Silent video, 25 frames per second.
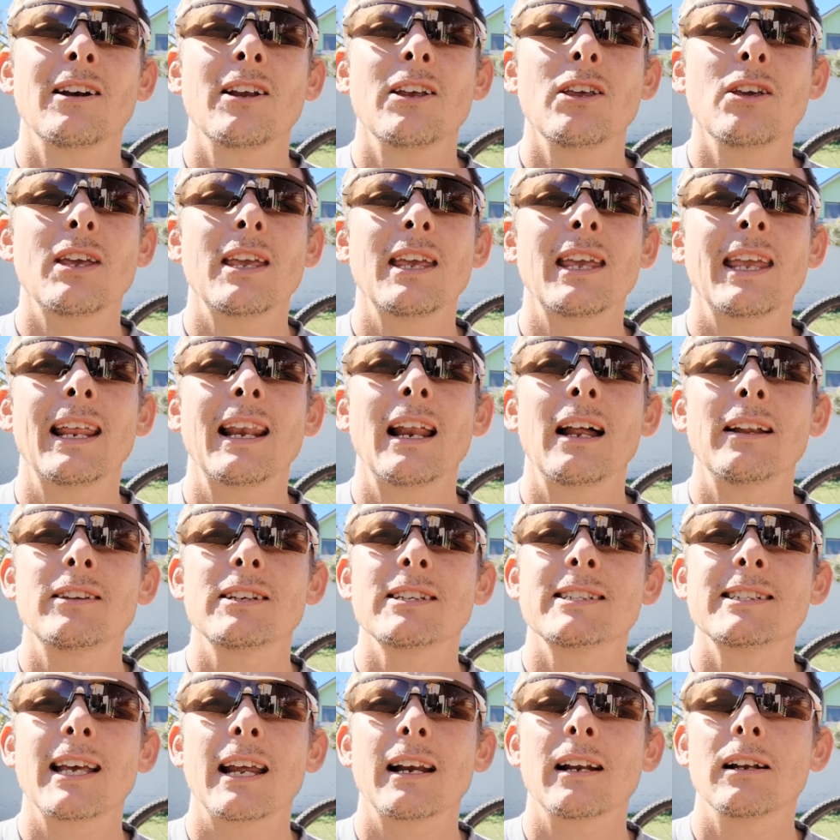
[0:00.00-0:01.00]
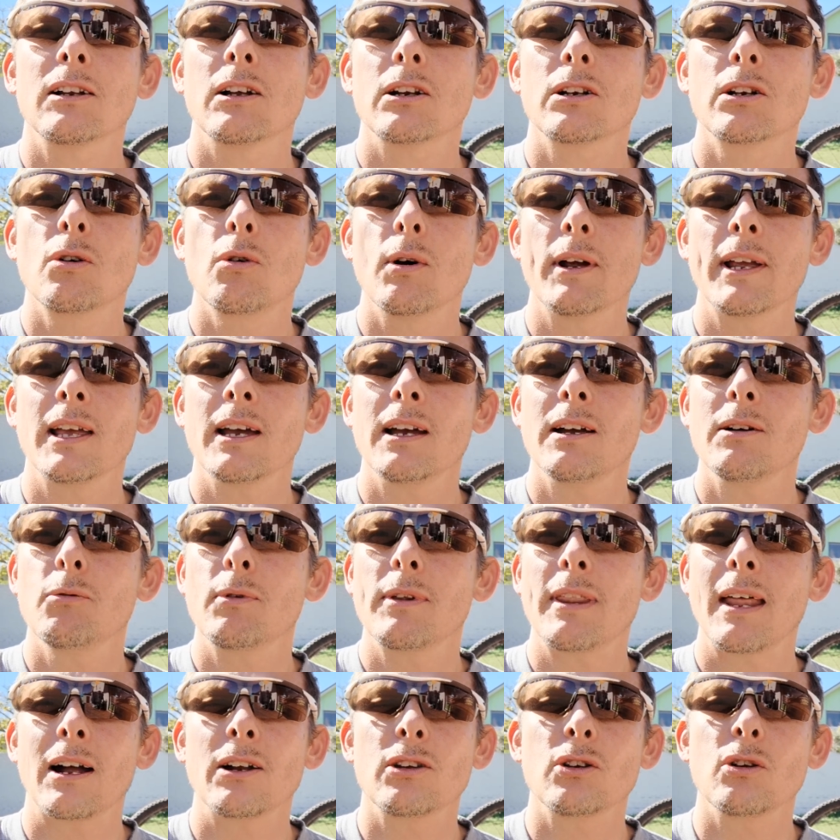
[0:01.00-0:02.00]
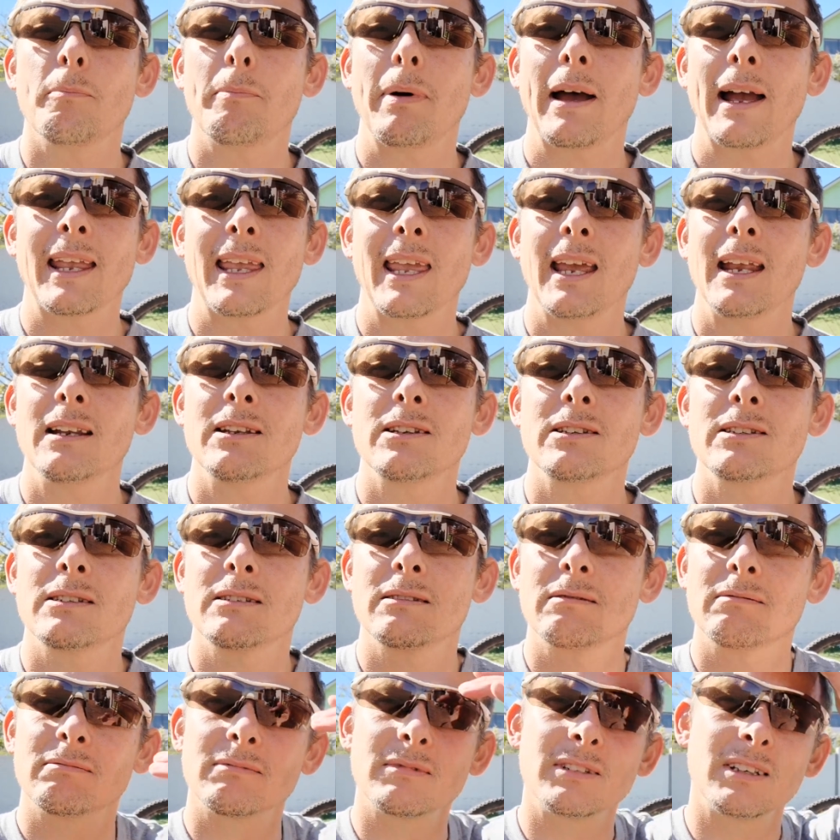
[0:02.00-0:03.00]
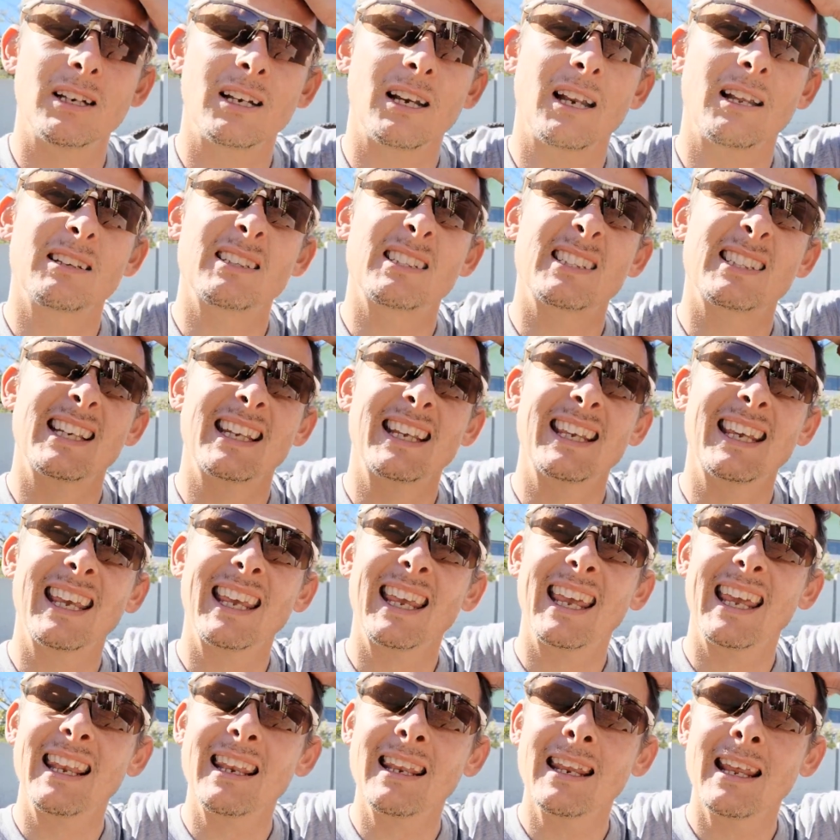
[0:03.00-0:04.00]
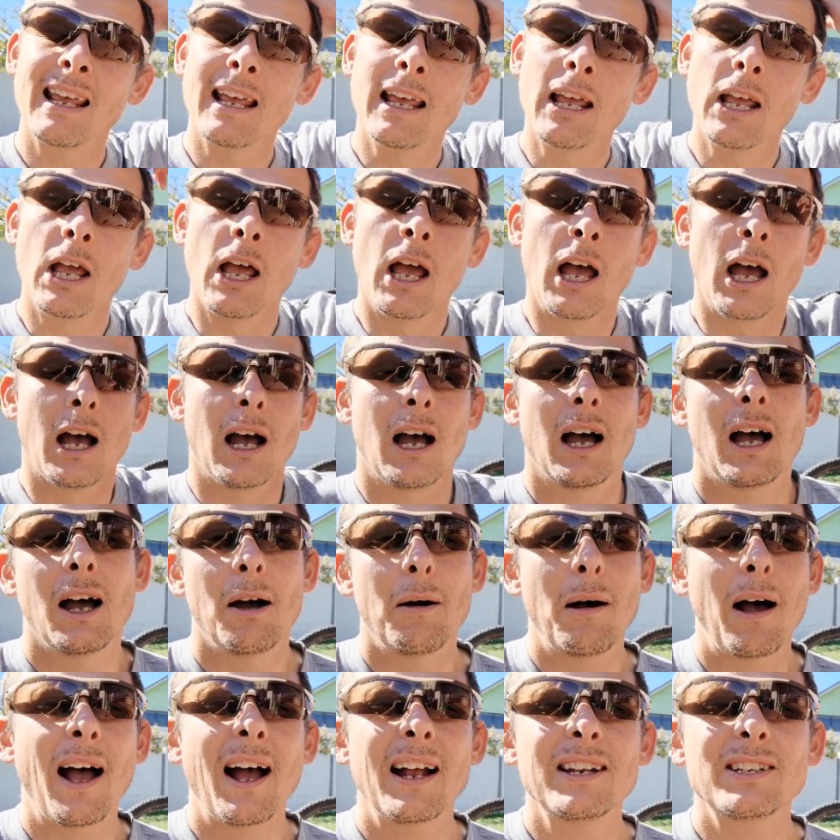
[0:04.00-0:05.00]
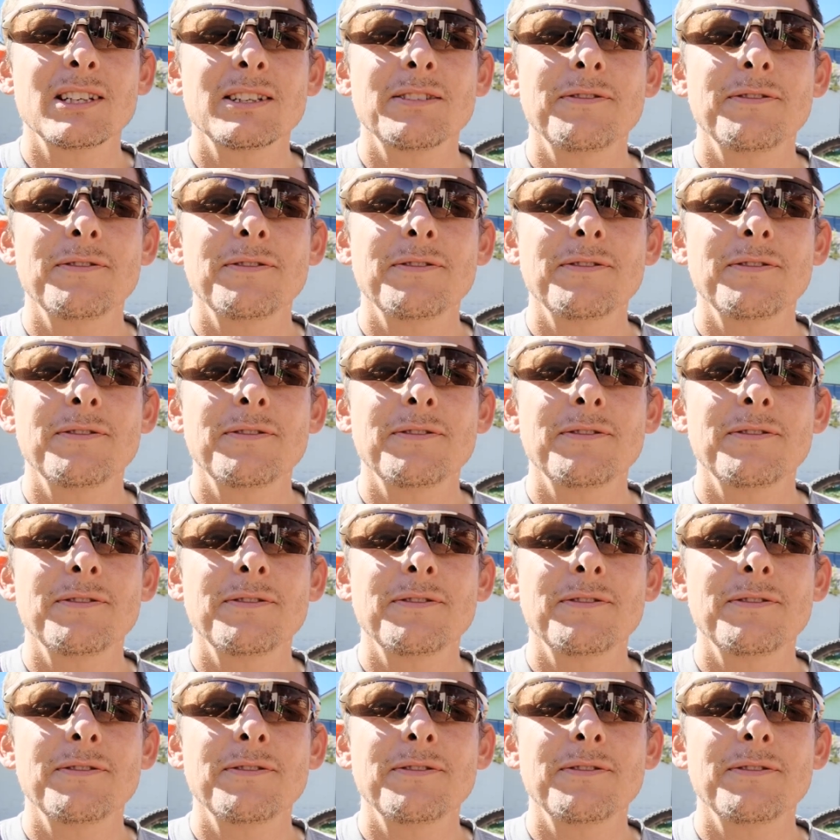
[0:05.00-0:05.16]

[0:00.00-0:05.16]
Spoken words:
can get out the saddle a lot quicker without your back end, you know, sinking in. I just